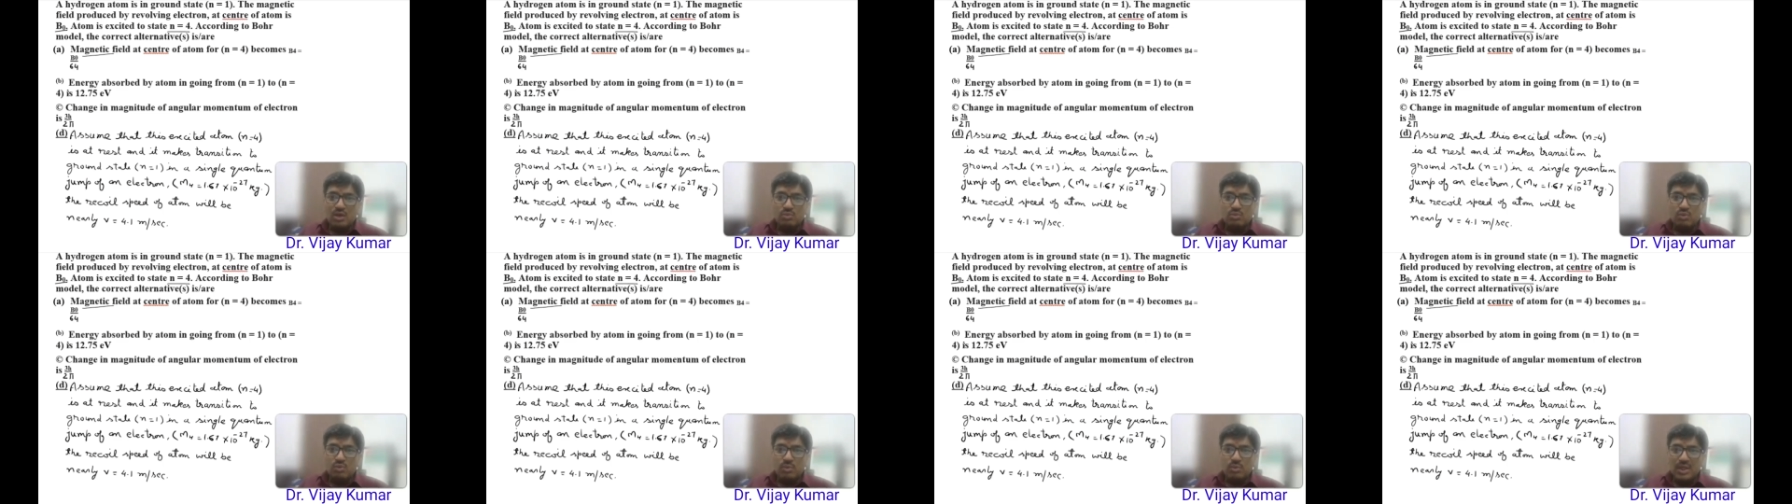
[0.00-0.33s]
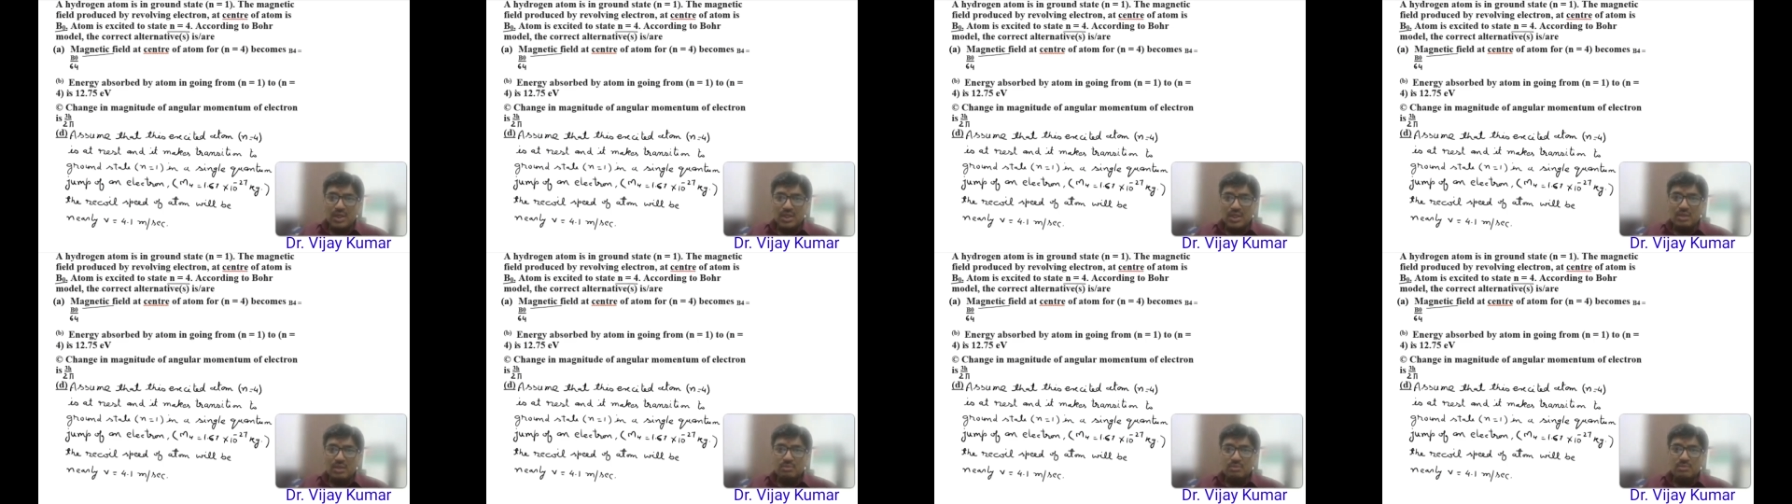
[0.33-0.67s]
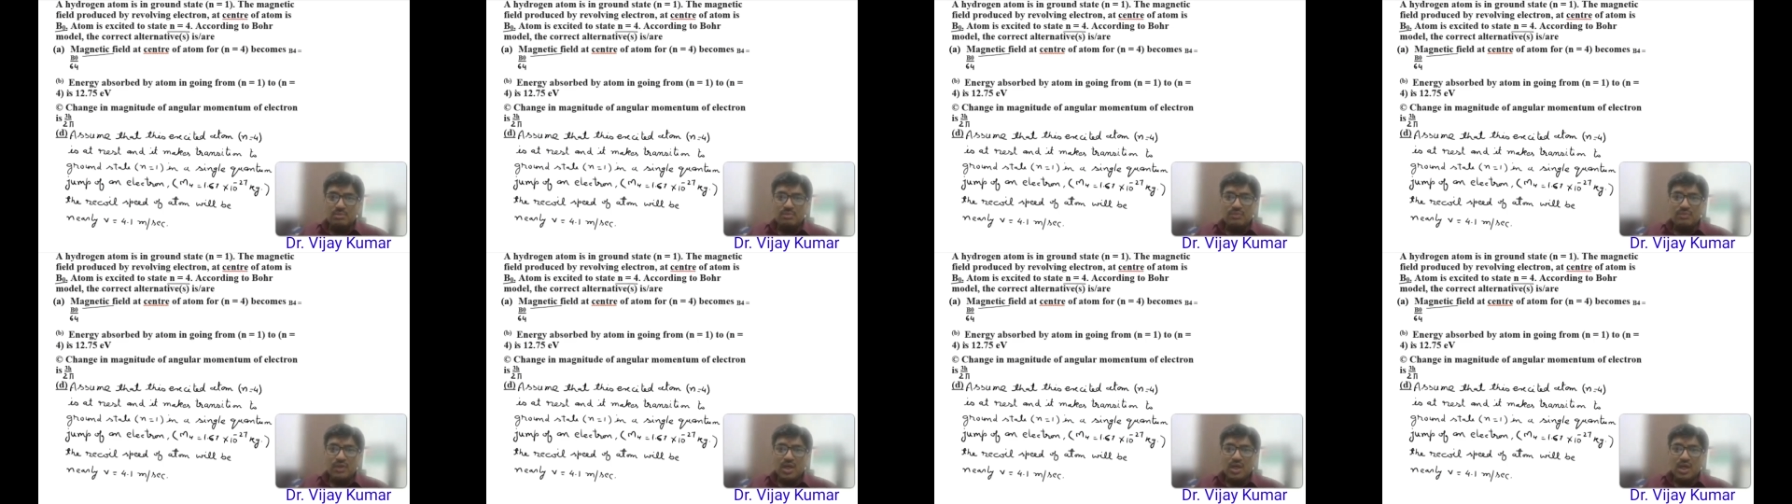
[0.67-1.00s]

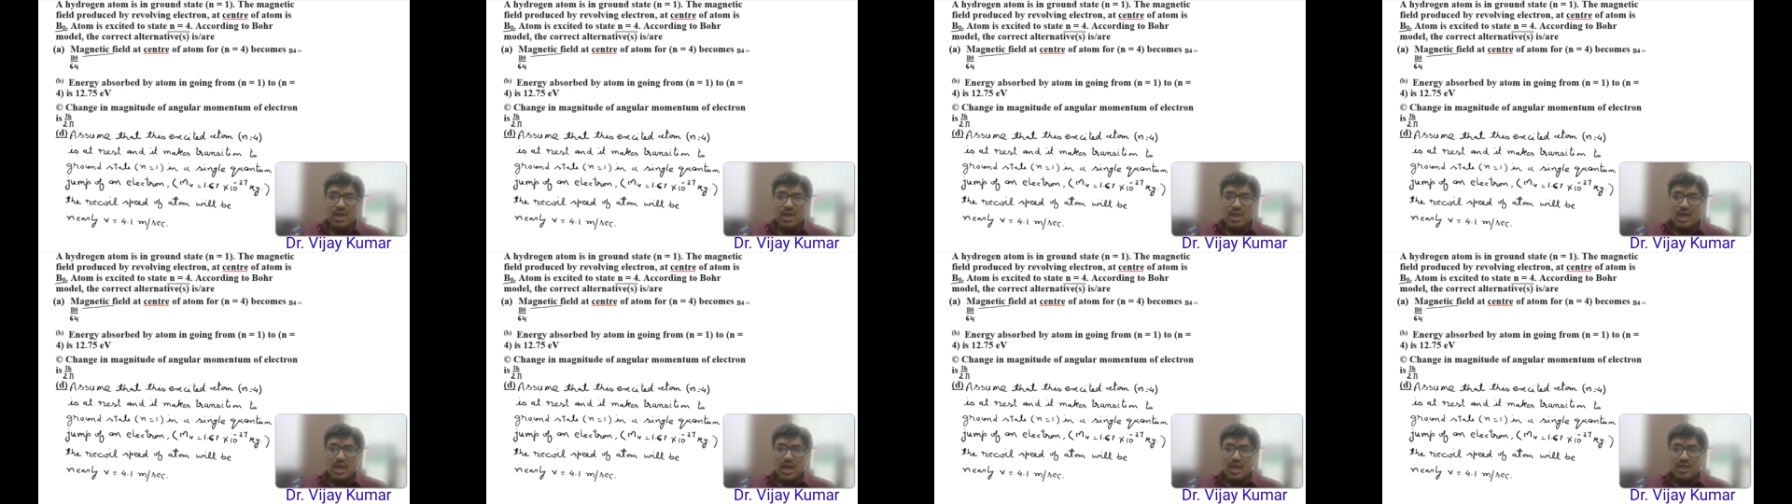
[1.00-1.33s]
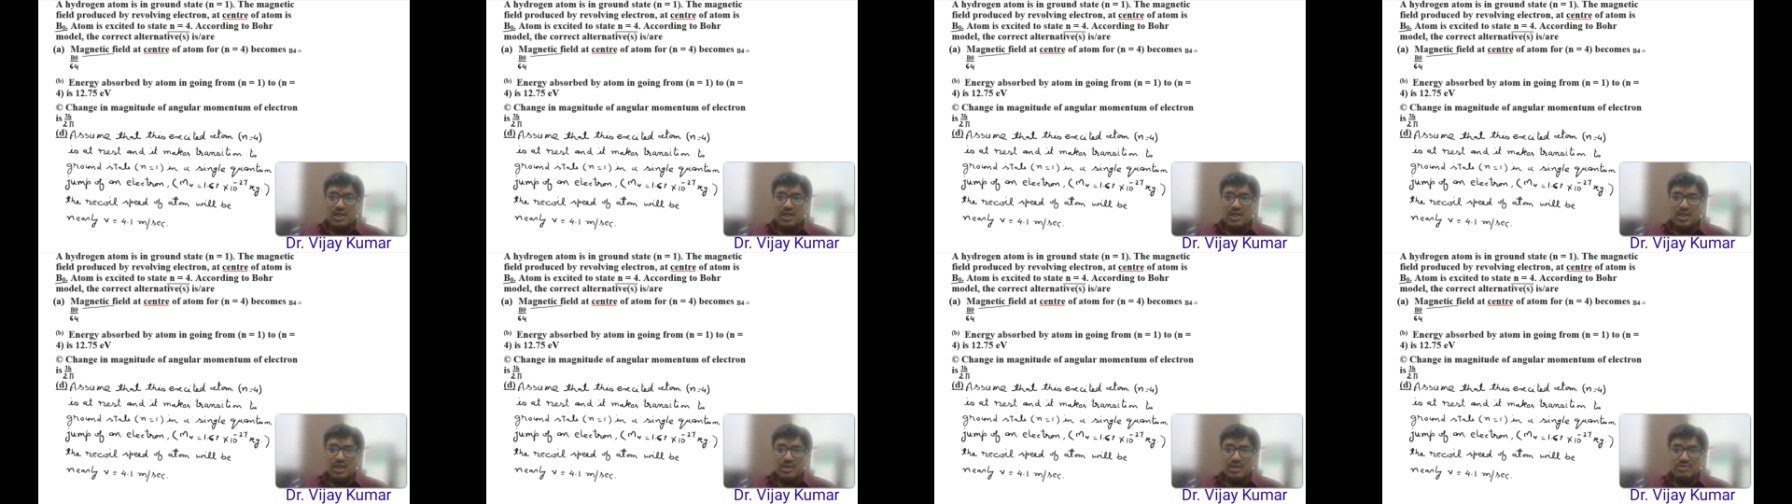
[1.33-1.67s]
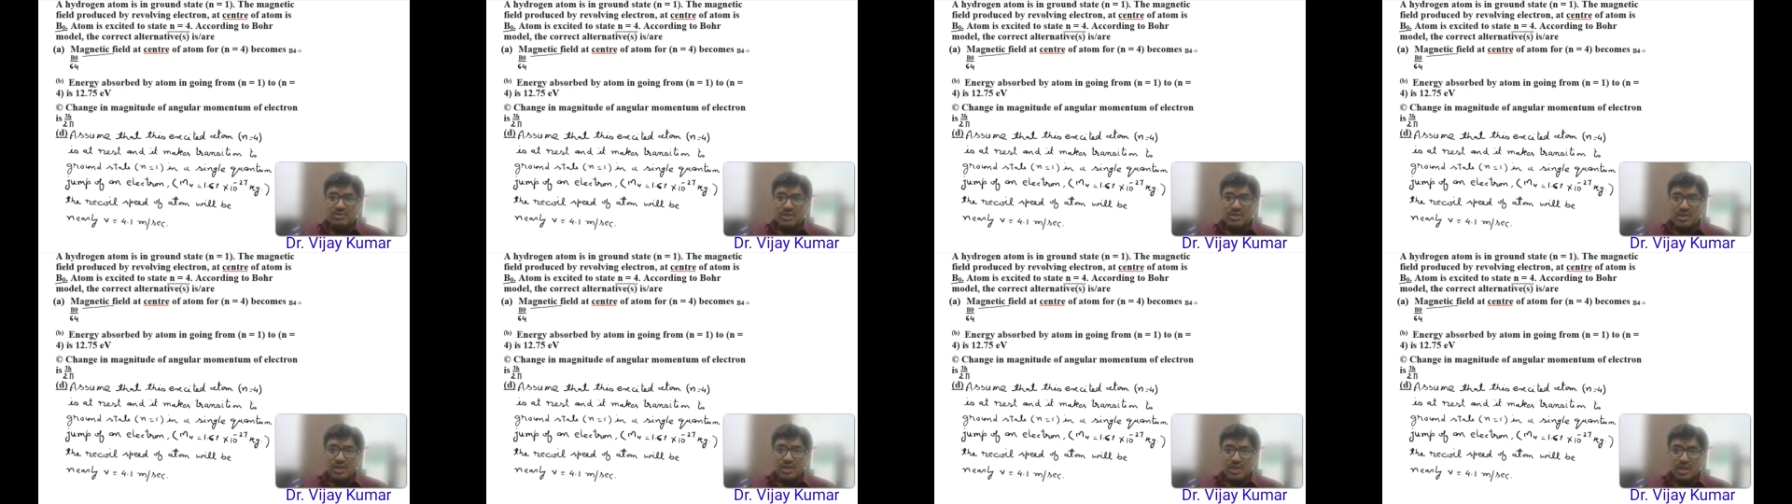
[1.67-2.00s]
momentum, and
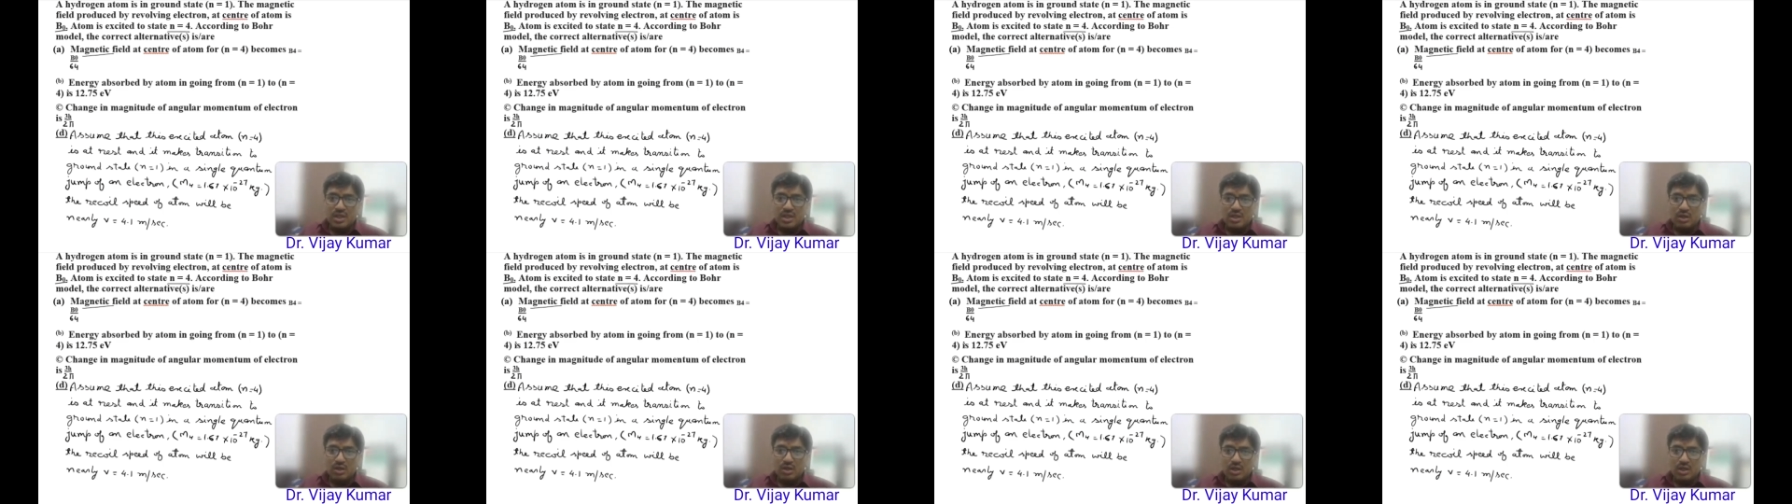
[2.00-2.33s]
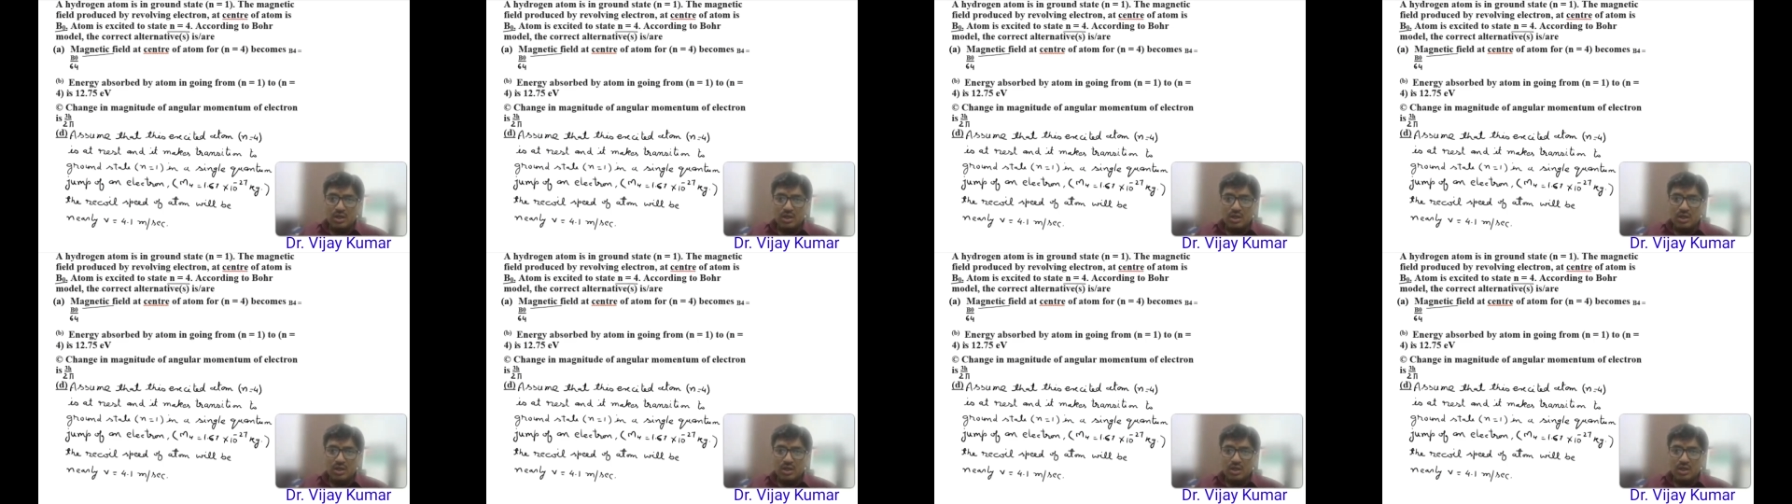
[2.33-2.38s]
in